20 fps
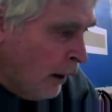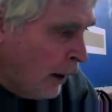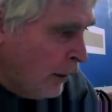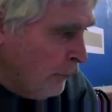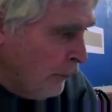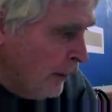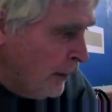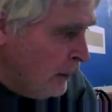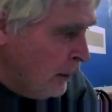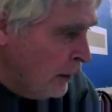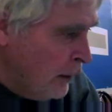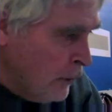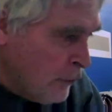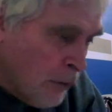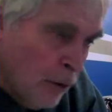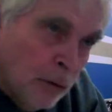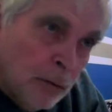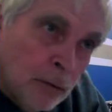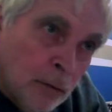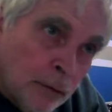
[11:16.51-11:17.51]
I read in
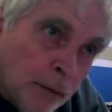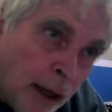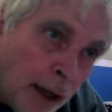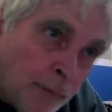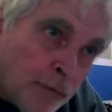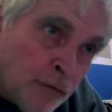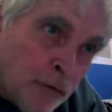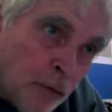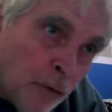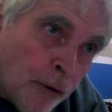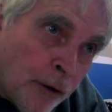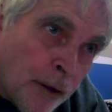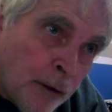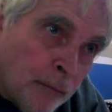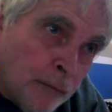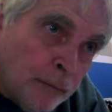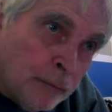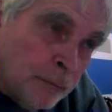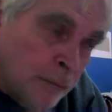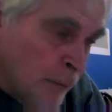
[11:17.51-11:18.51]
his own life story
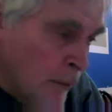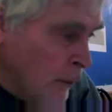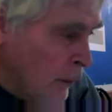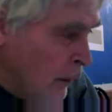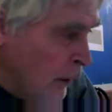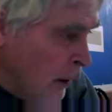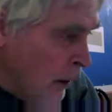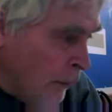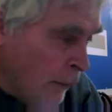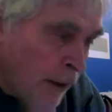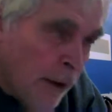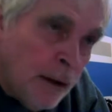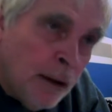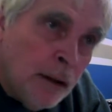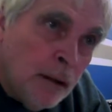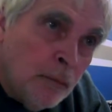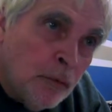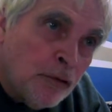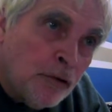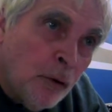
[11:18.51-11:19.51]
that
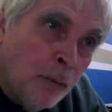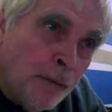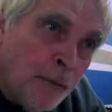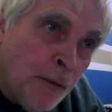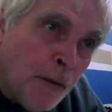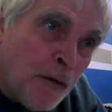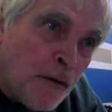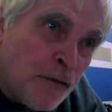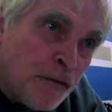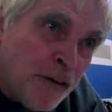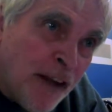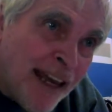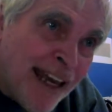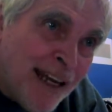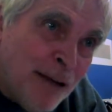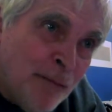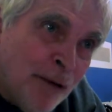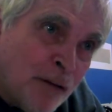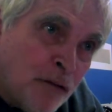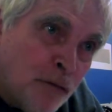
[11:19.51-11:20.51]
he was going through the
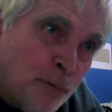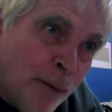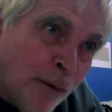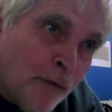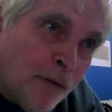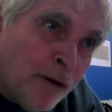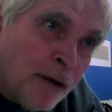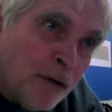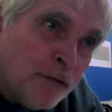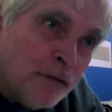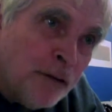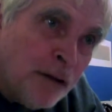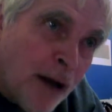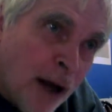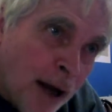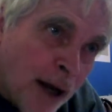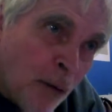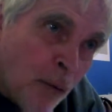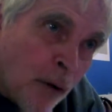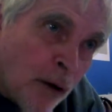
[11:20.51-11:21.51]
same experience that
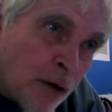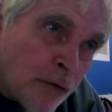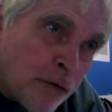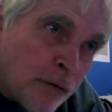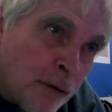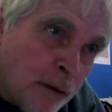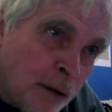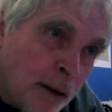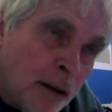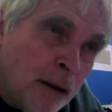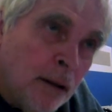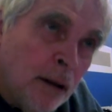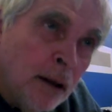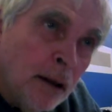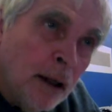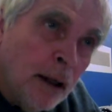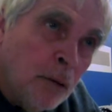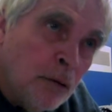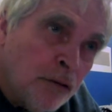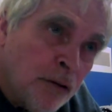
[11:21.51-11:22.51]
I was.
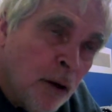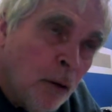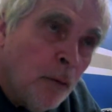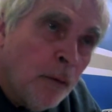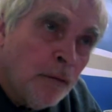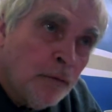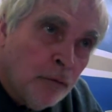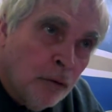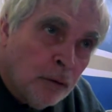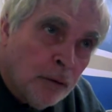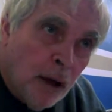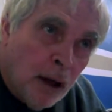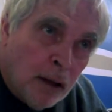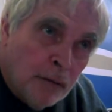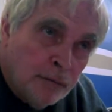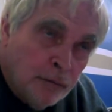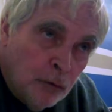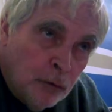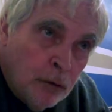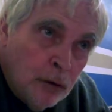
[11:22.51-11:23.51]
He was going through a lot
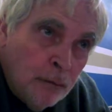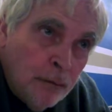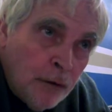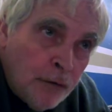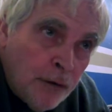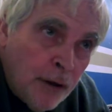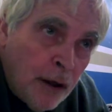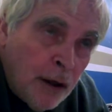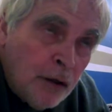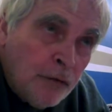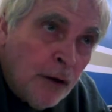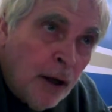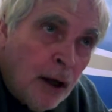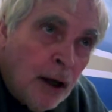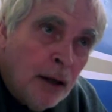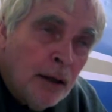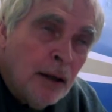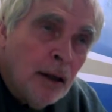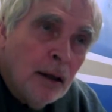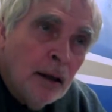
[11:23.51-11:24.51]
of nervous
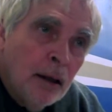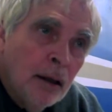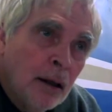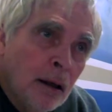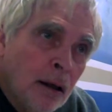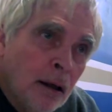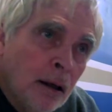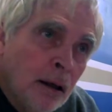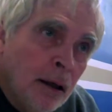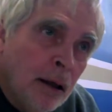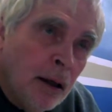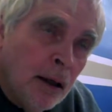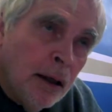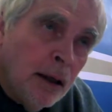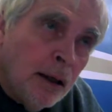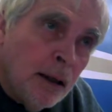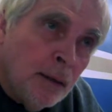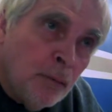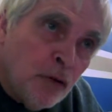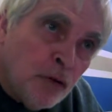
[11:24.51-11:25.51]
anxiety.
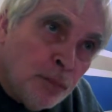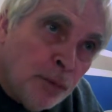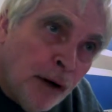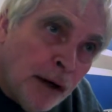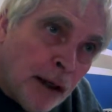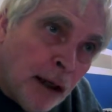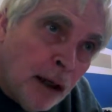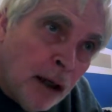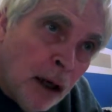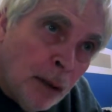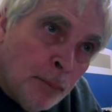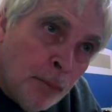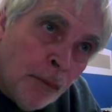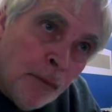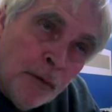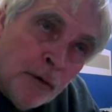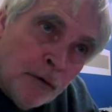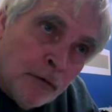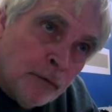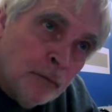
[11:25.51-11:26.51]
He was breaking up
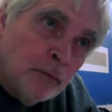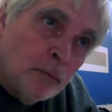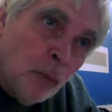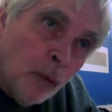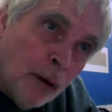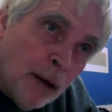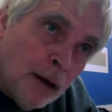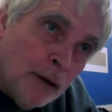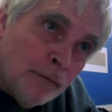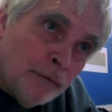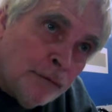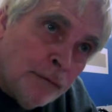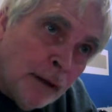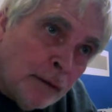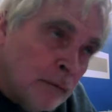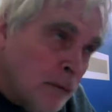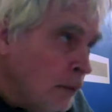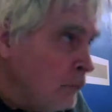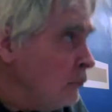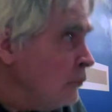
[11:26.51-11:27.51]
with his partner
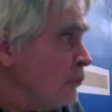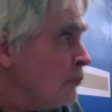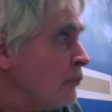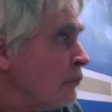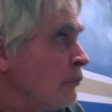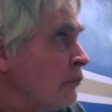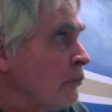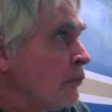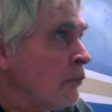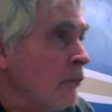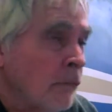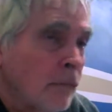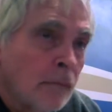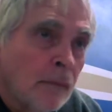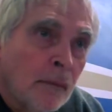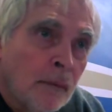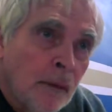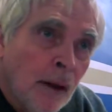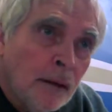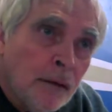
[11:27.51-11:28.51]

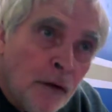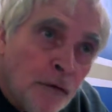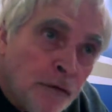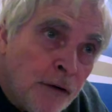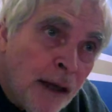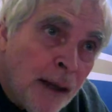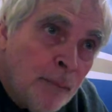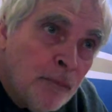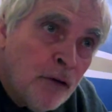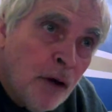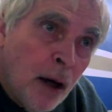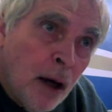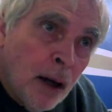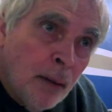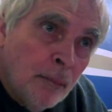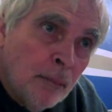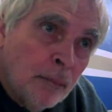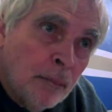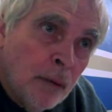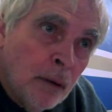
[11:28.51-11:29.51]
at the same
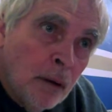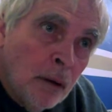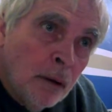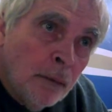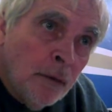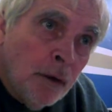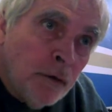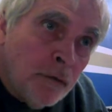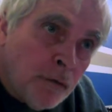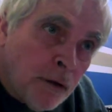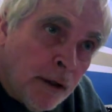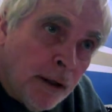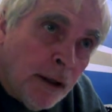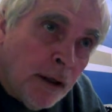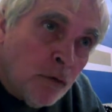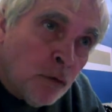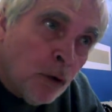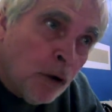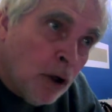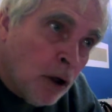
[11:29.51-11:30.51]
time. His
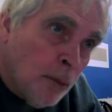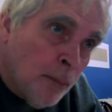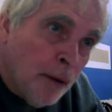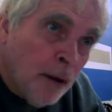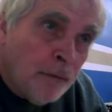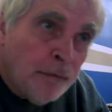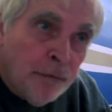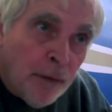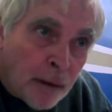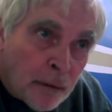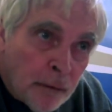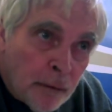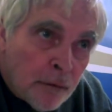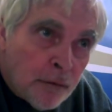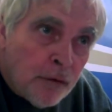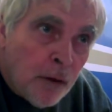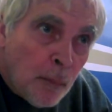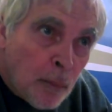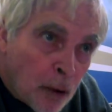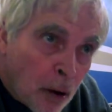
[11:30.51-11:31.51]
kids were going to be
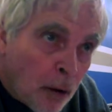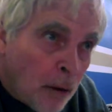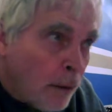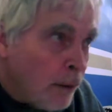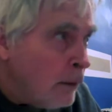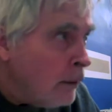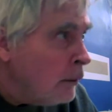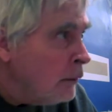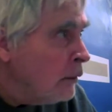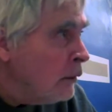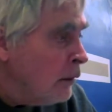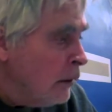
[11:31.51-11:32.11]
affected similarly.